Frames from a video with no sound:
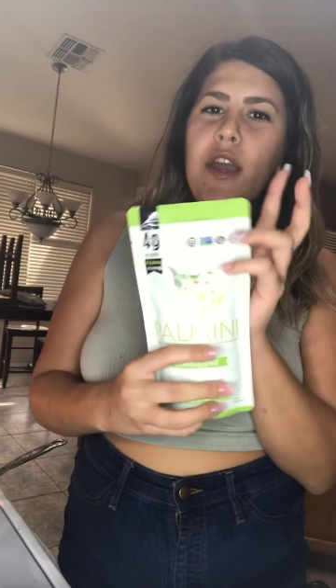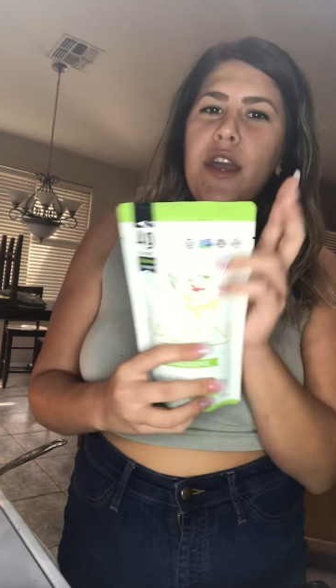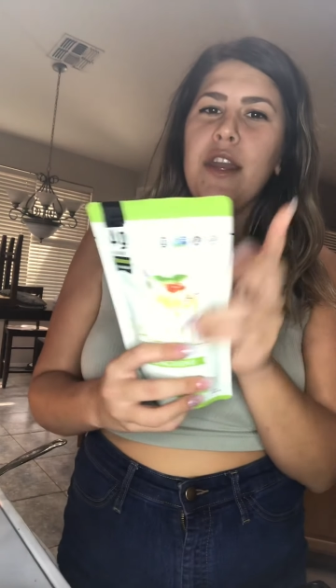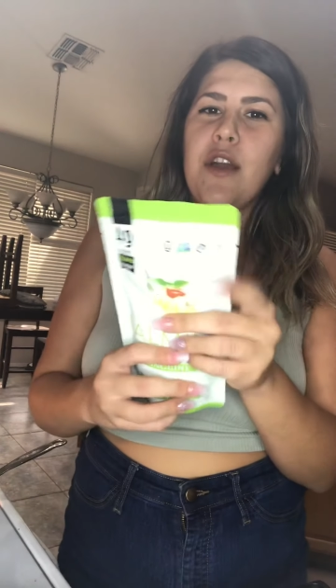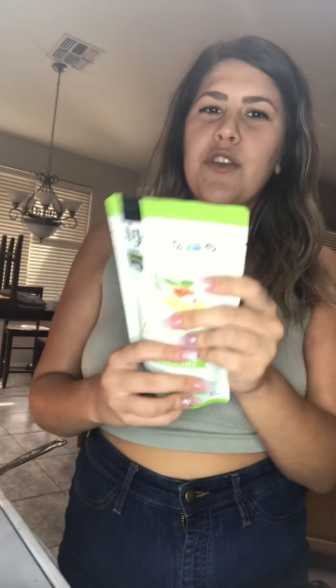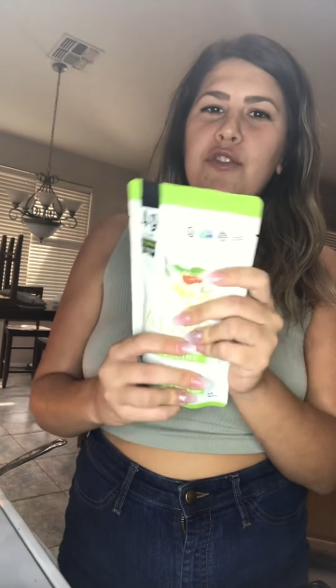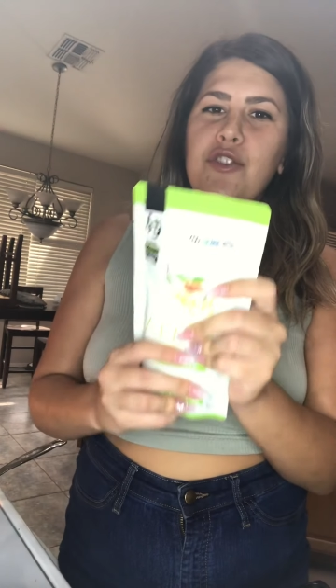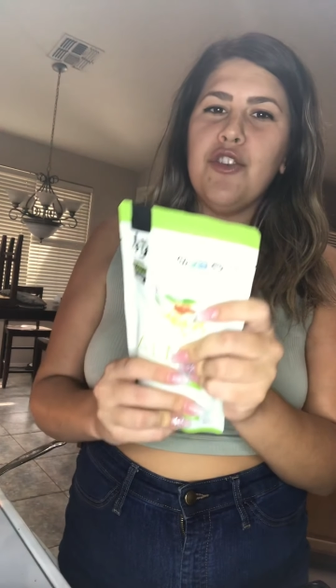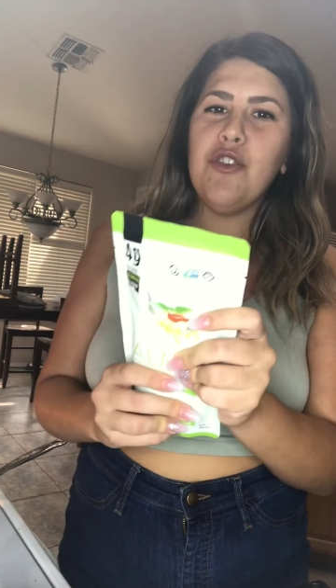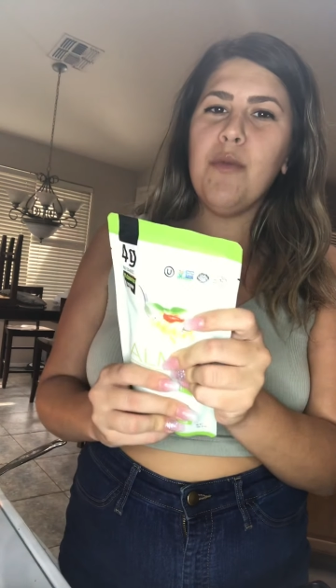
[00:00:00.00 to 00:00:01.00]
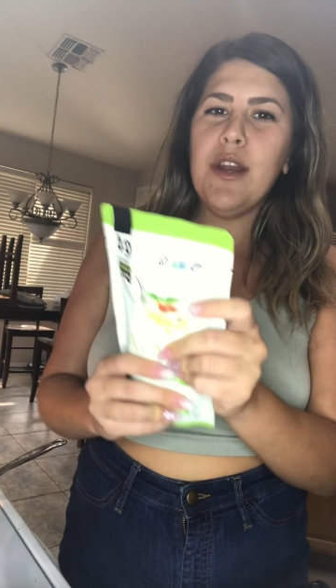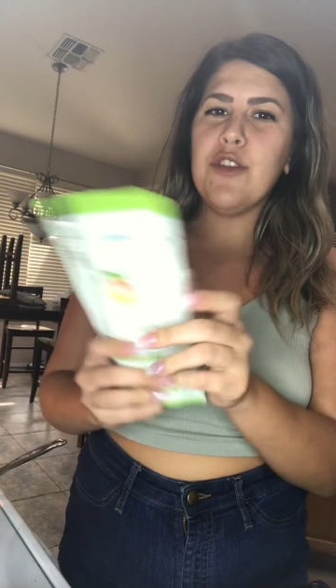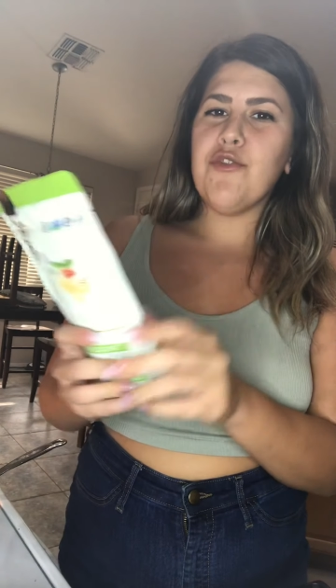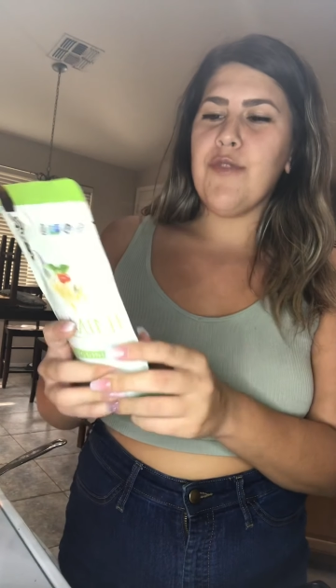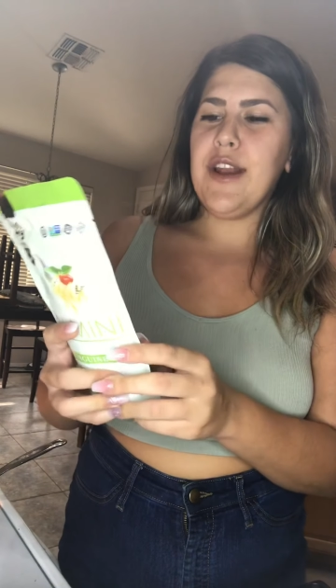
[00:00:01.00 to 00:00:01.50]
Now you do want to
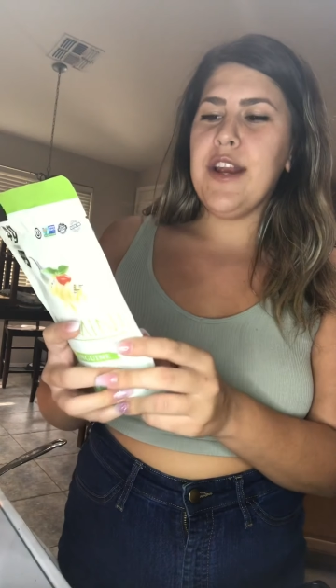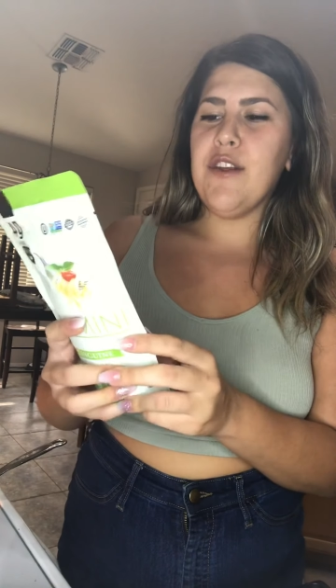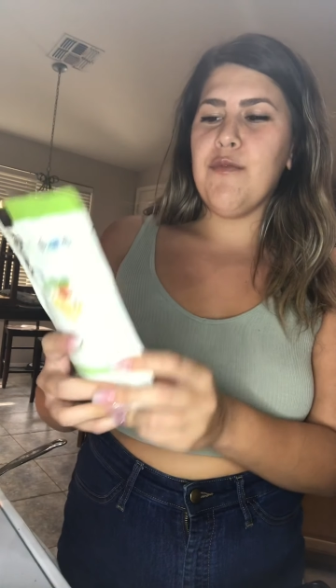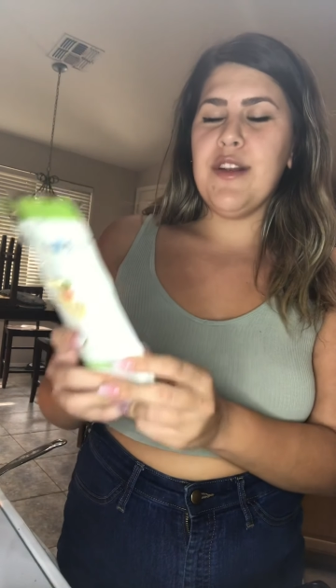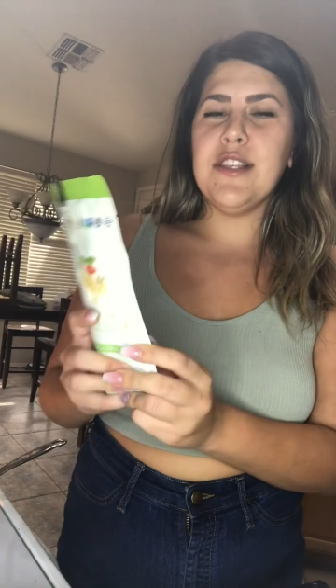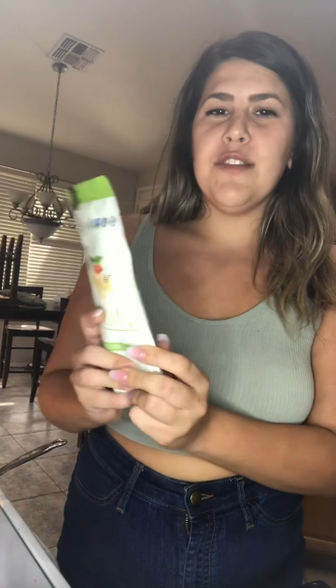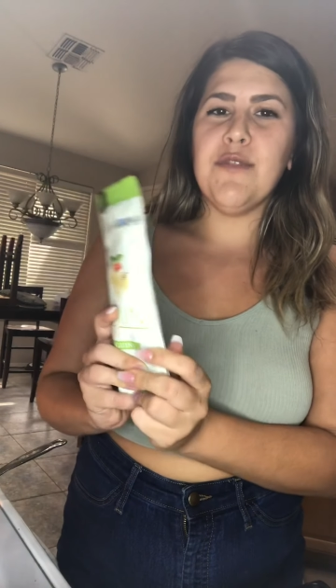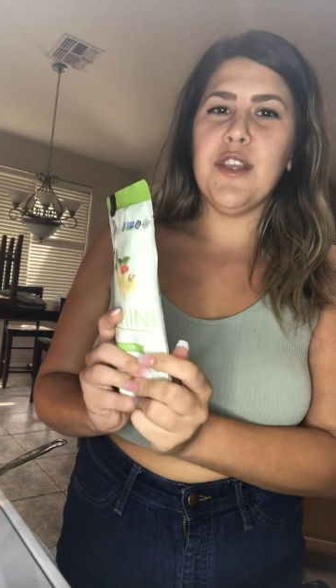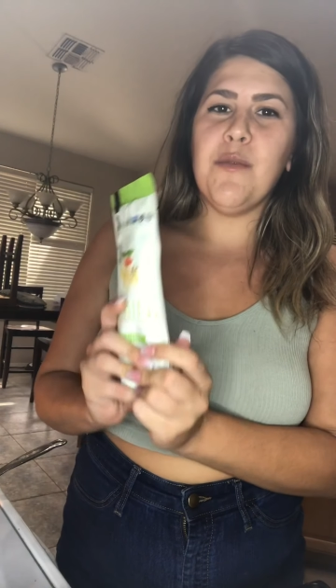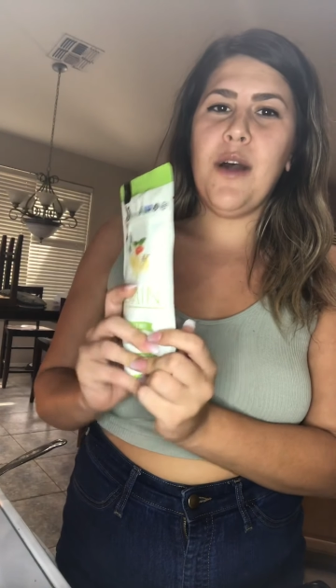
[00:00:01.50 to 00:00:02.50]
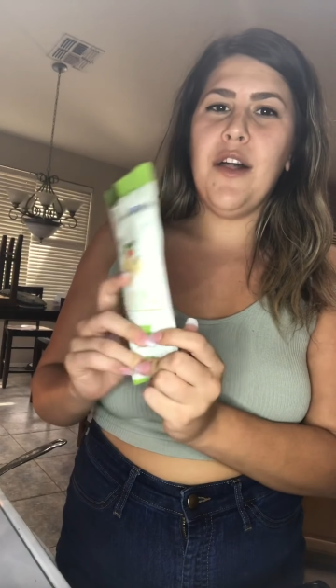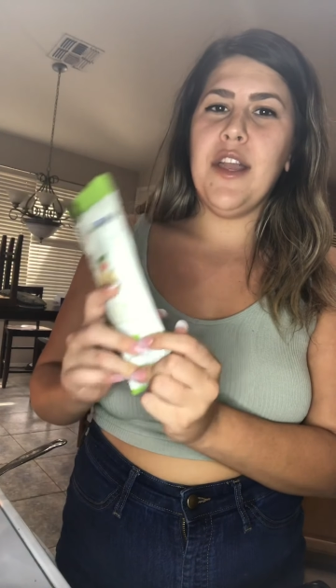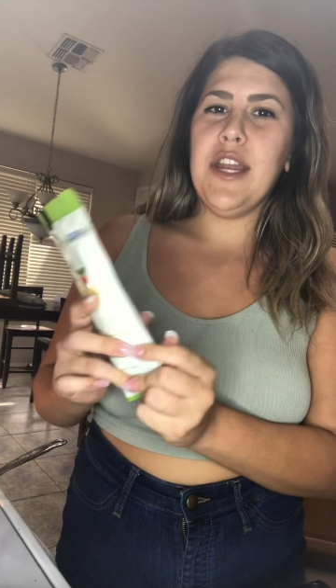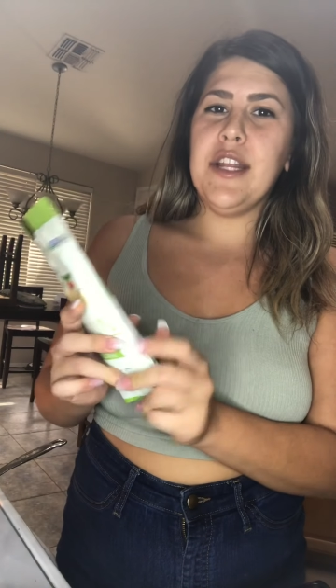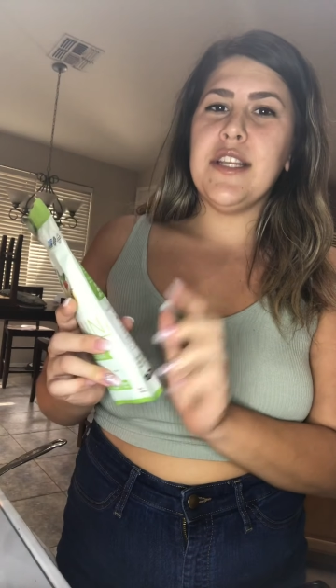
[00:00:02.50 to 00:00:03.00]
drain it, rinse it really well,
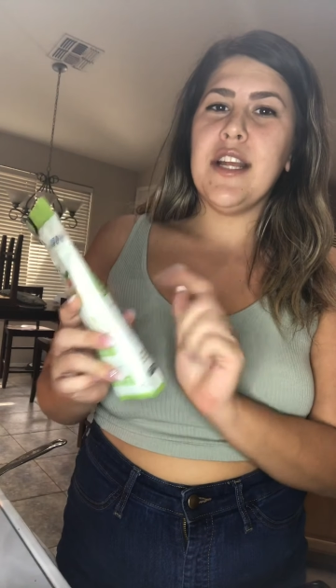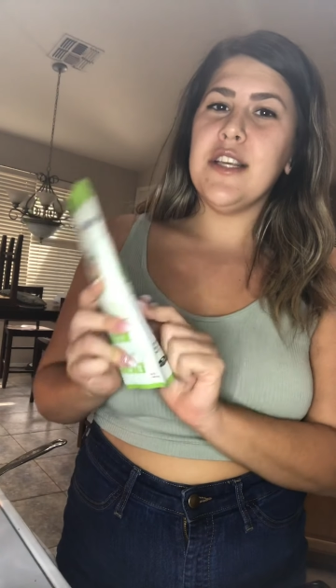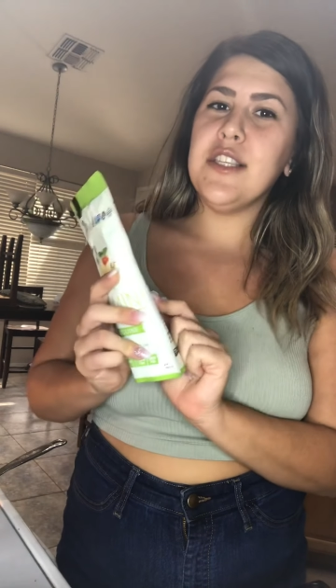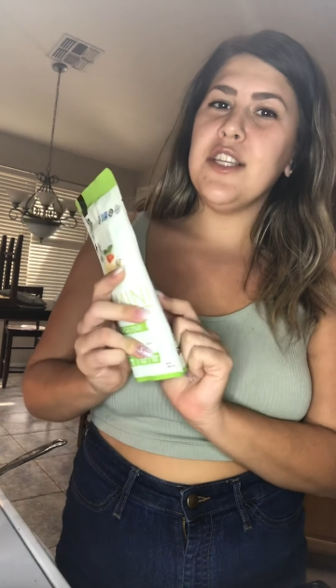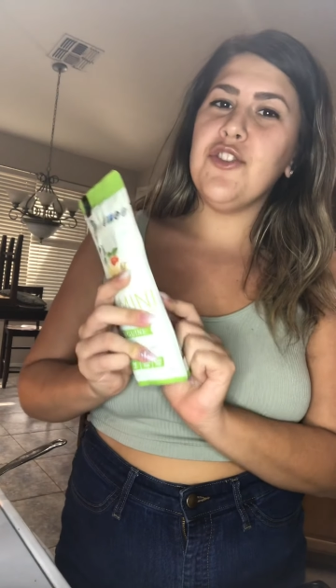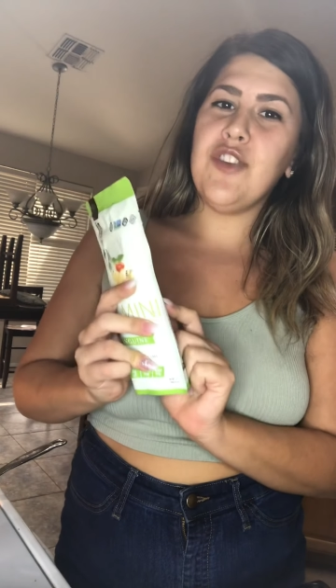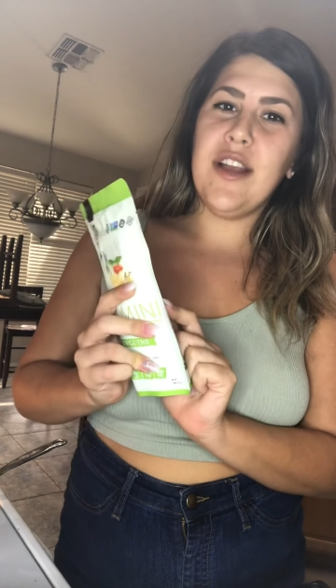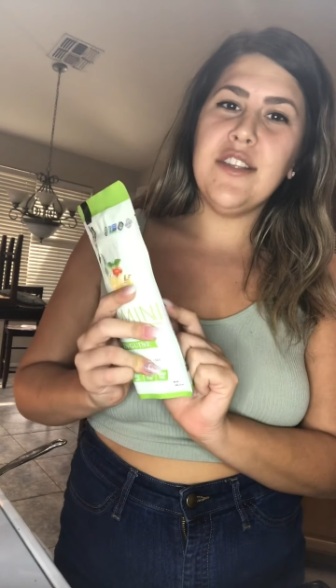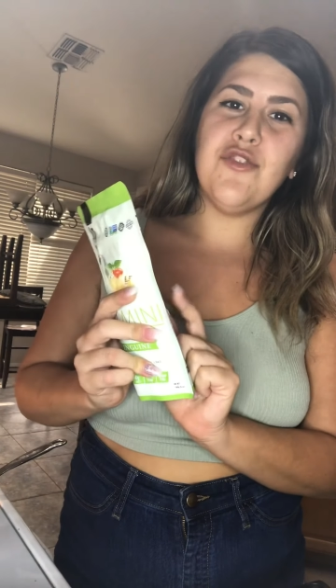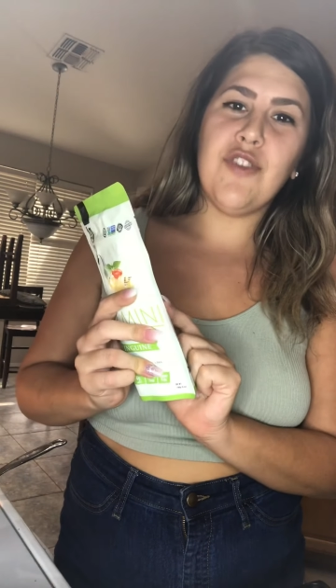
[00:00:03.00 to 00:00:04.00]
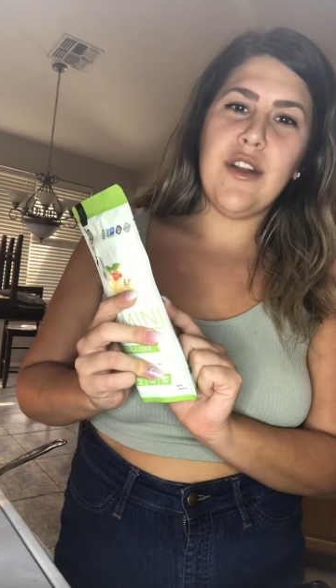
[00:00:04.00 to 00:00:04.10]
and it does suggest